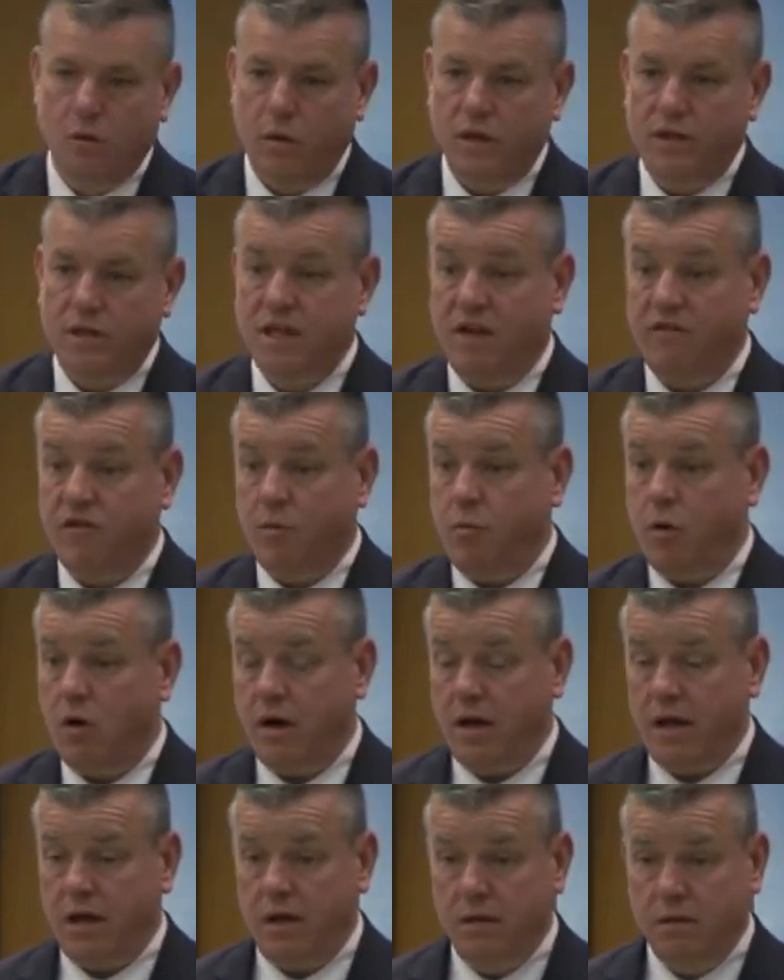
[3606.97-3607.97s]
Whichever
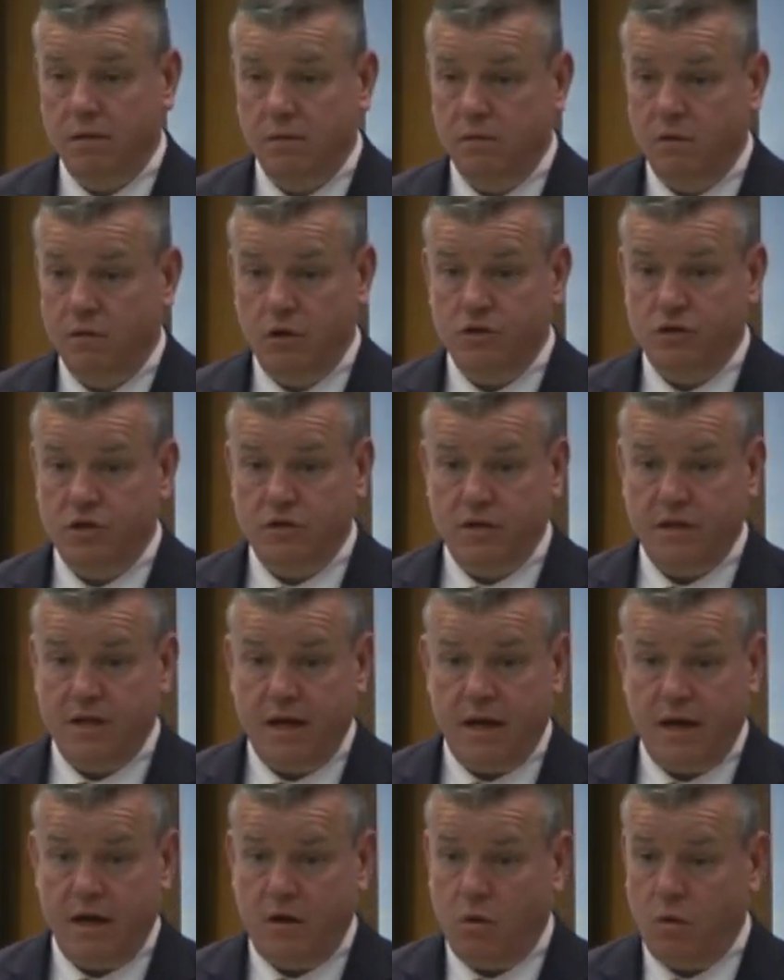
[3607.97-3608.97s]
party loses in
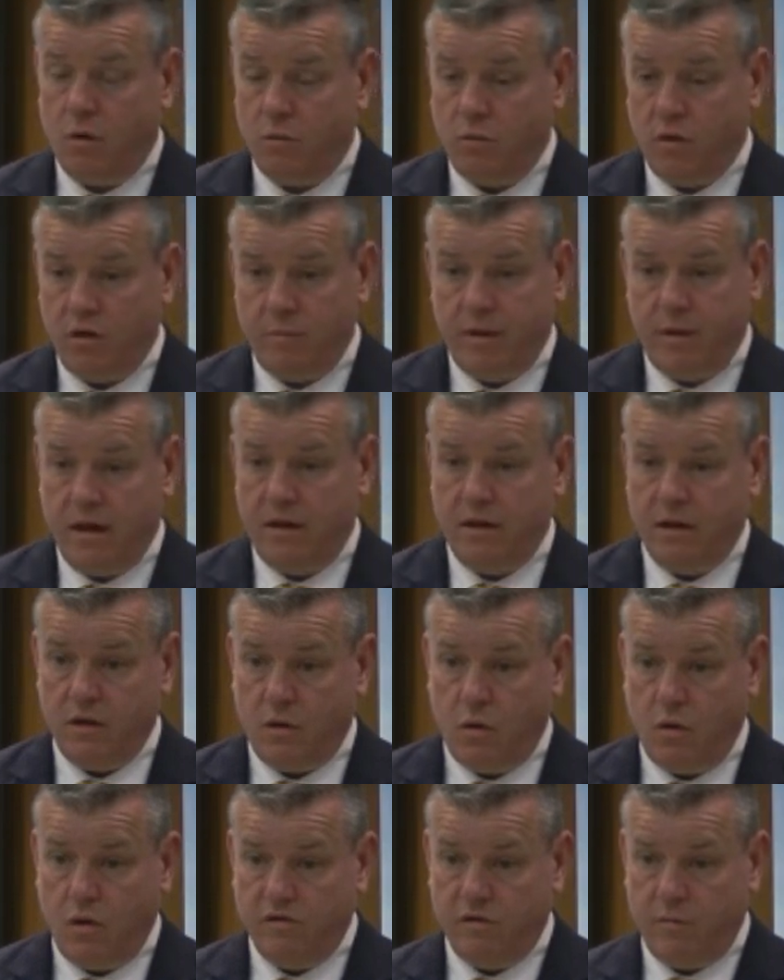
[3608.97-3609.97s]
the High Court will appeal to the
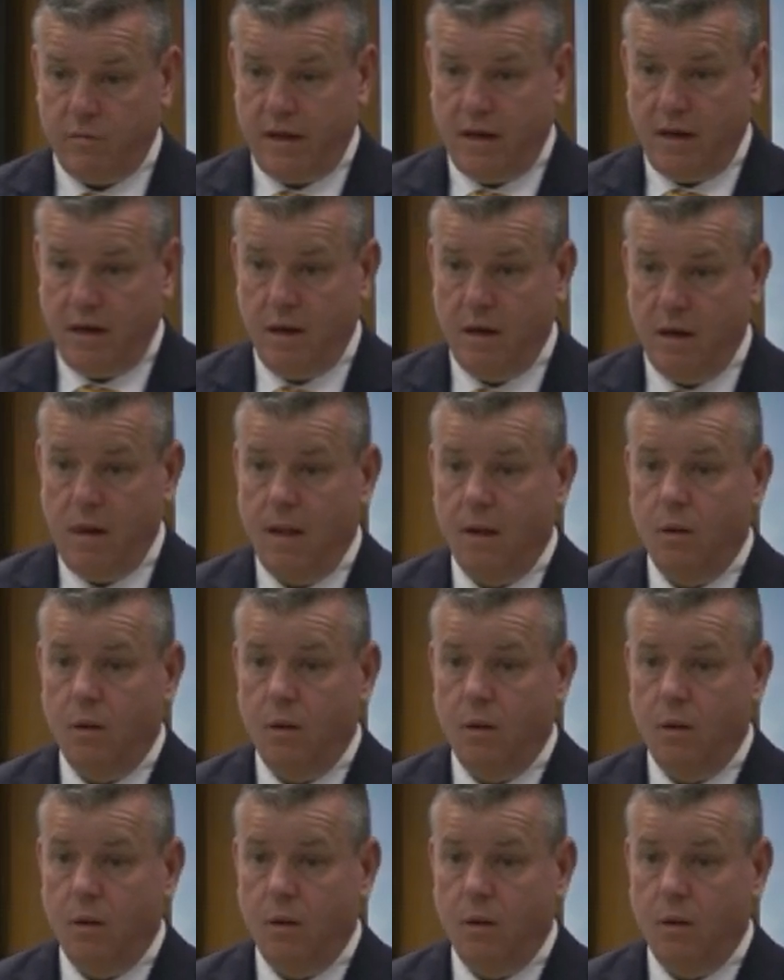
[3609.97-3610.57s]
Court of Appeal.